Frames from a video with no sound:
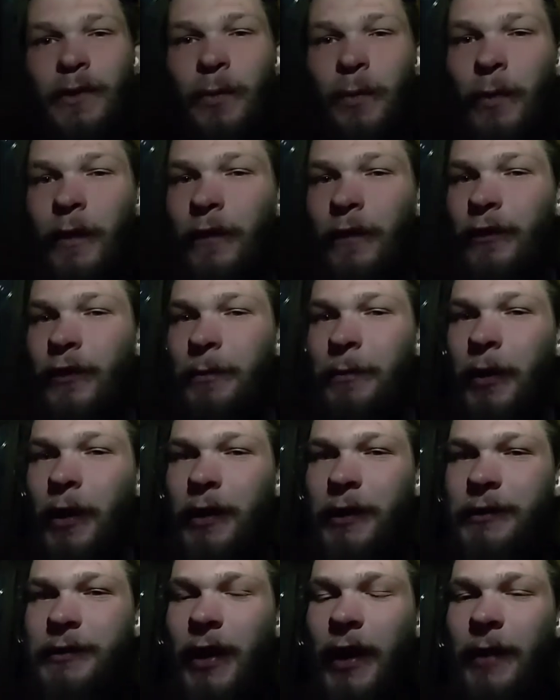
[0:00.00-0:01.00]
Once upon
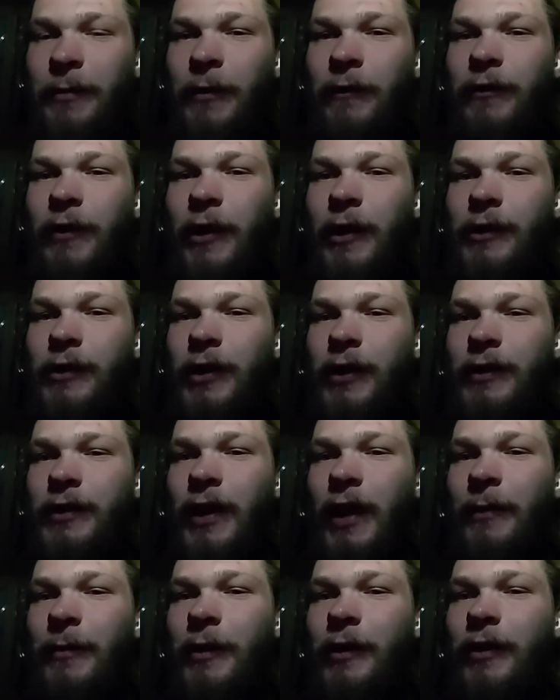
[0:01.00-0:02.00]
a time, a very long
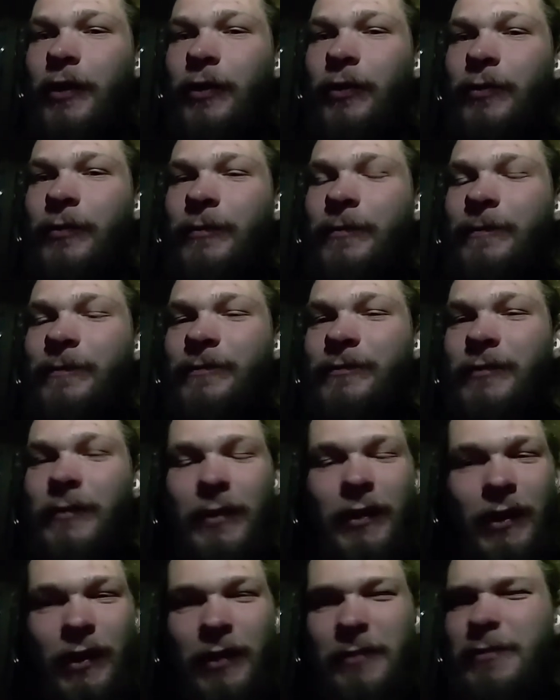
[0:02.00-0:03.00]
time ago,
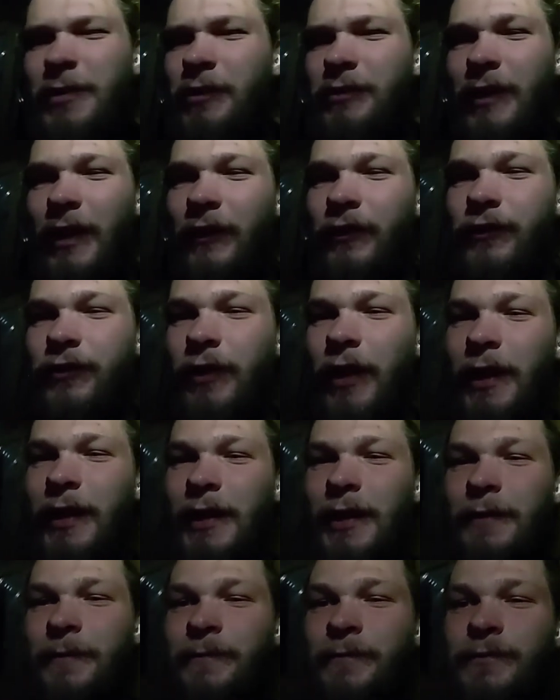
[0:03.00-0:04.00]
about last
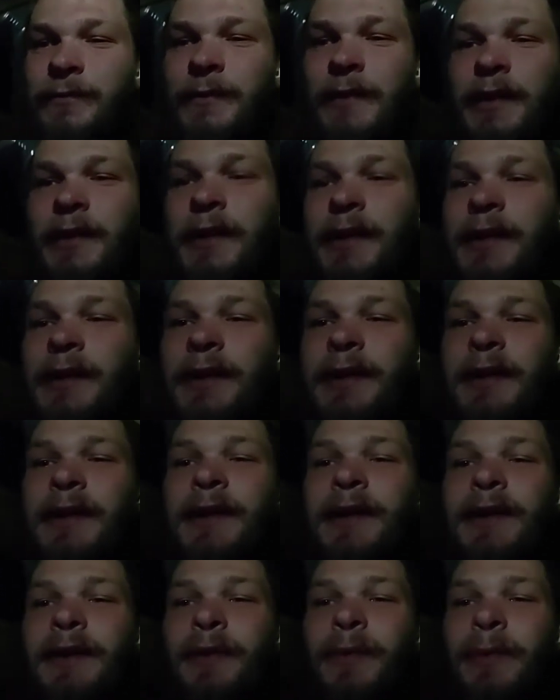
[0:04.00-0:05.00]
Friday,
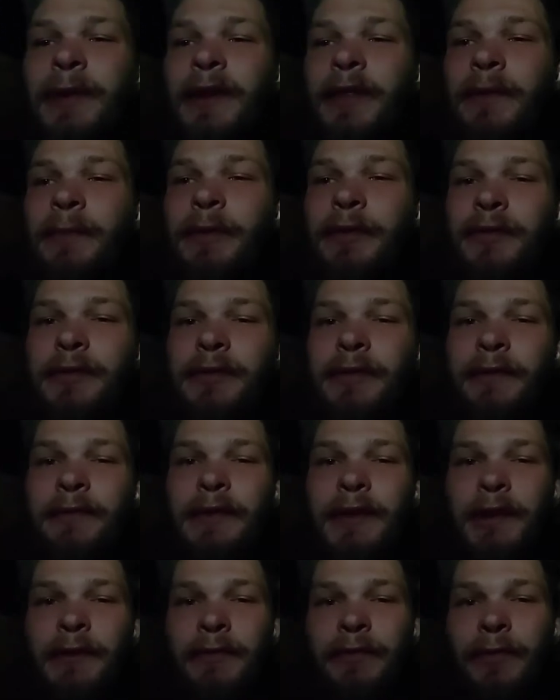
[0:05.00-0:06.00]
Winnie the Pooh lived
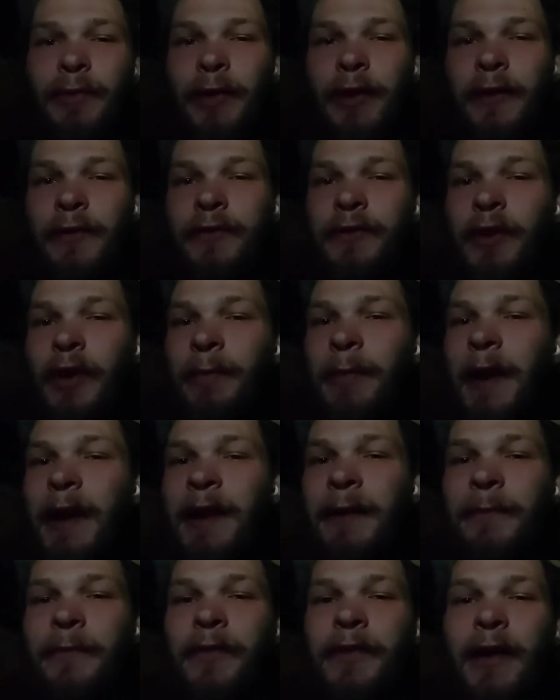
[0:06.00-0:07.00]
in a forest all by
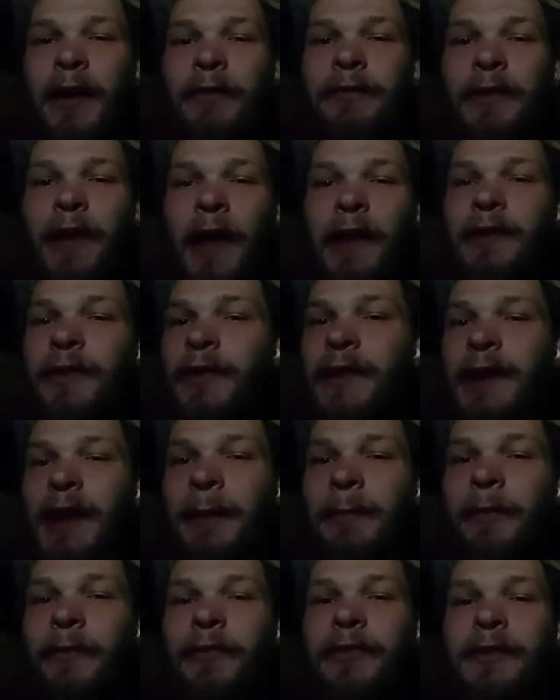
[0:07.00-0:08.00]
himself under the
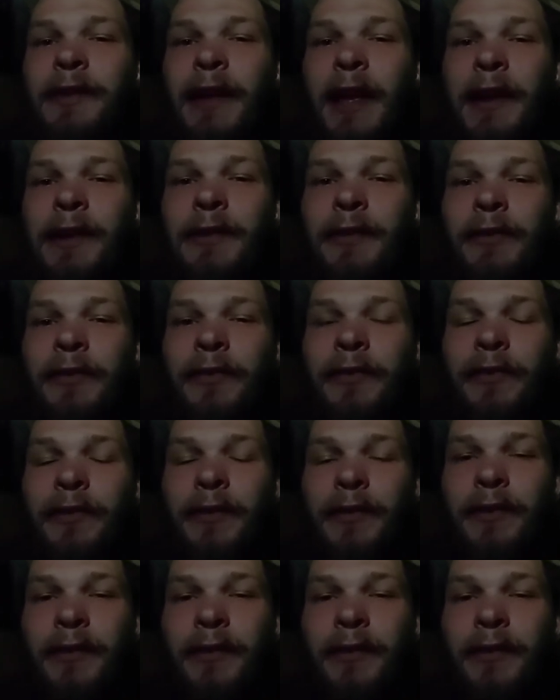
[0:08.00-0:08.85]
name of Standers.